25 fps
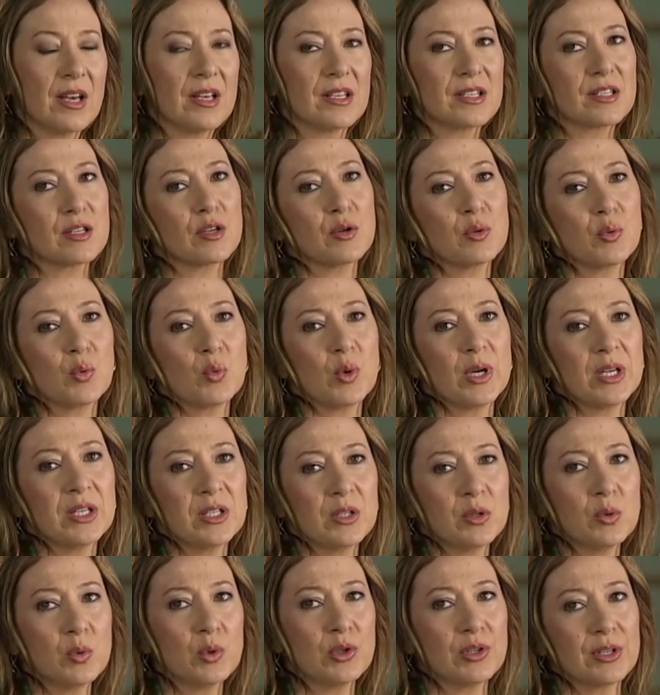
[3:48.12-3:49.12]
So, when
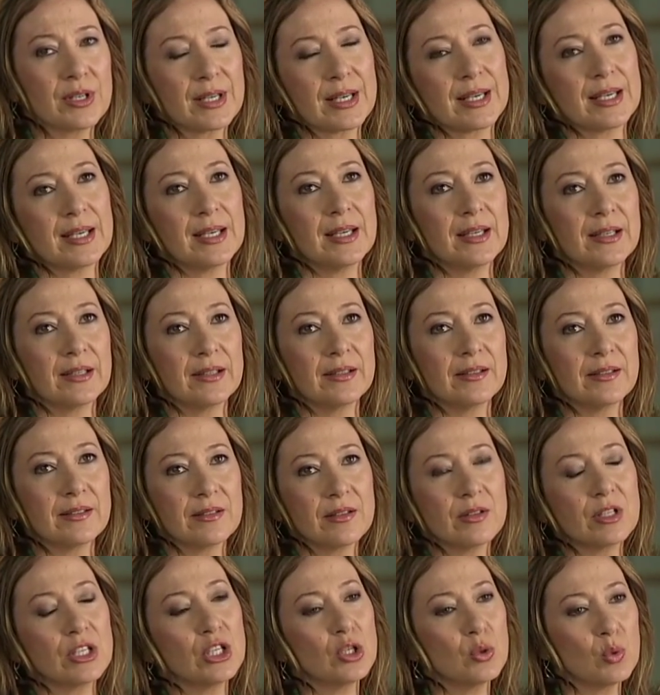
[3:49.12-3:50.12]
you were a kid,
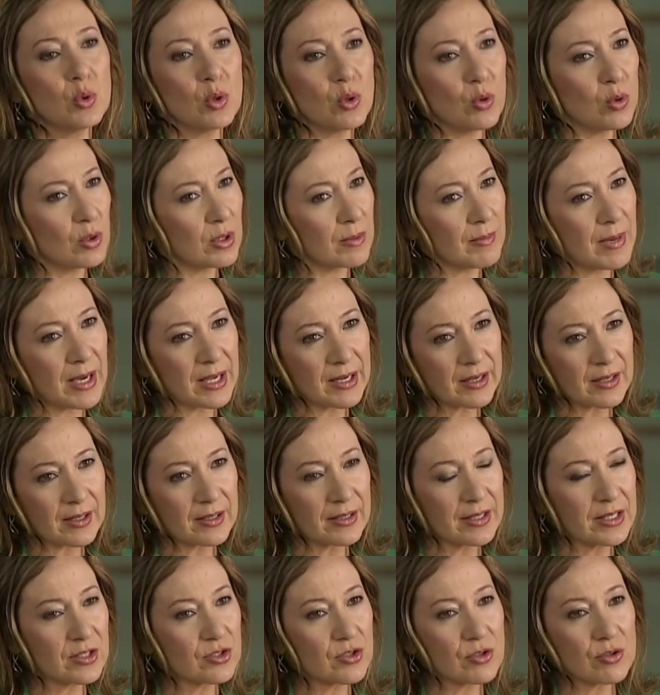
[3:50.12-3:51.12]
you were
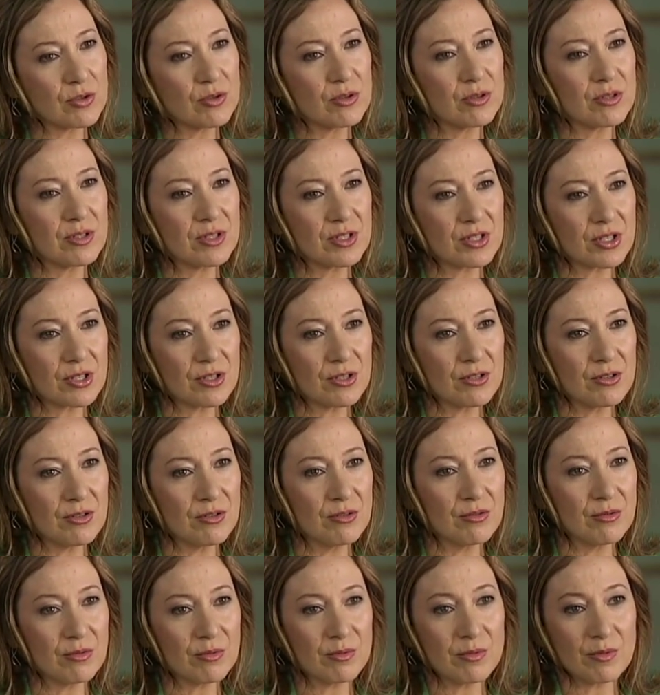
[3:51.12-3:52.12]
automatically drawn
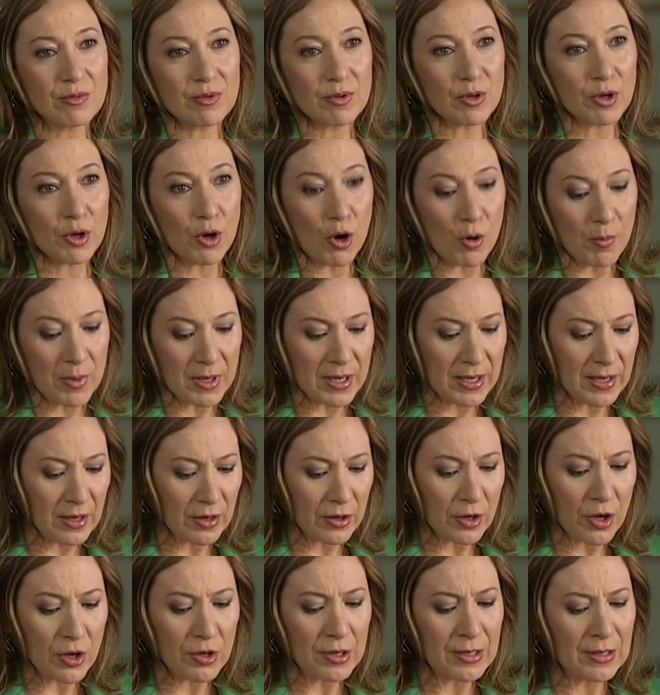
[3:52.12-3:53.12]
to comedy. I
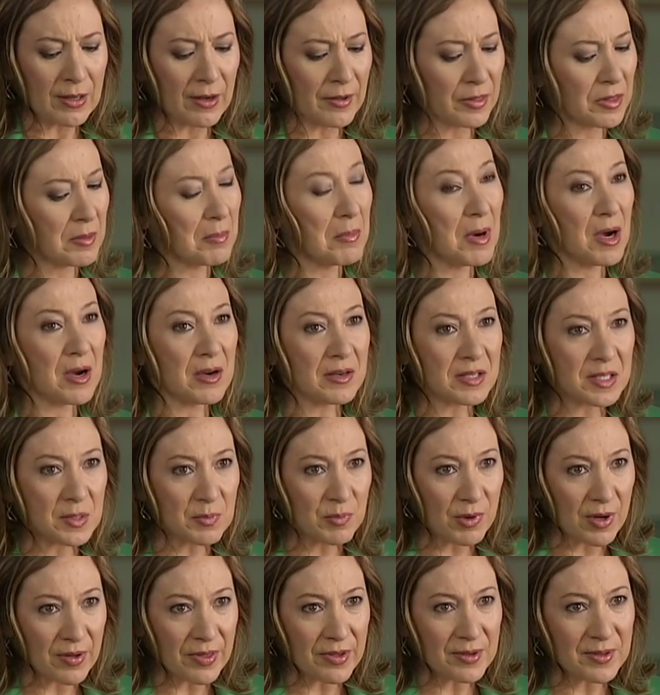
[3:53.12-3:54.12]
know you like the Marx
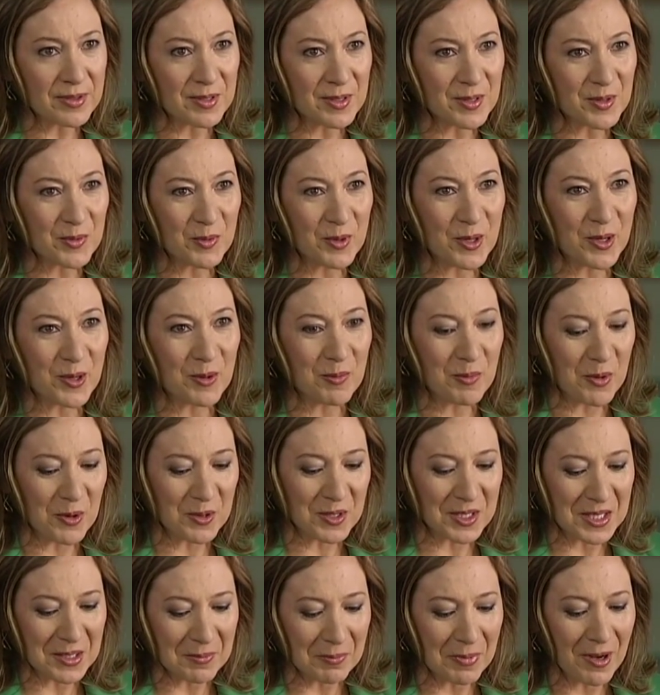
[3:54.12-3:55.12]
Brothers as well,
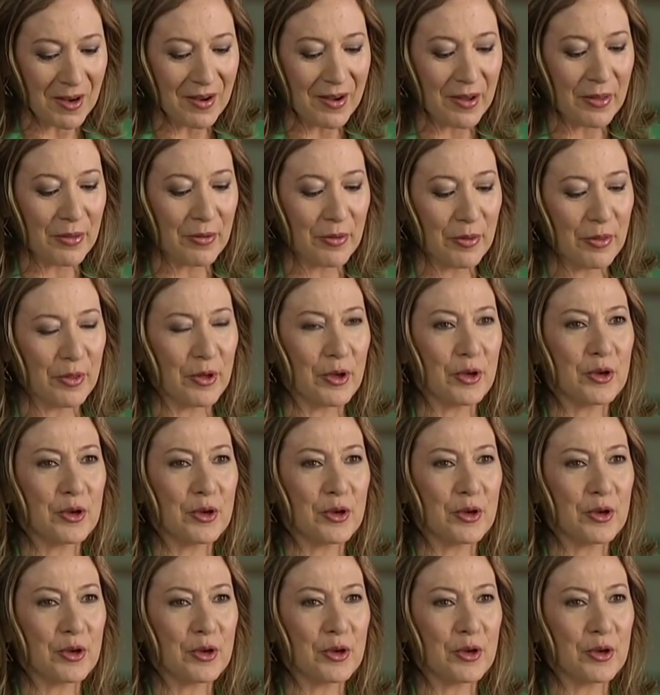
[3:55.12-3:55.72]
Monty Python, The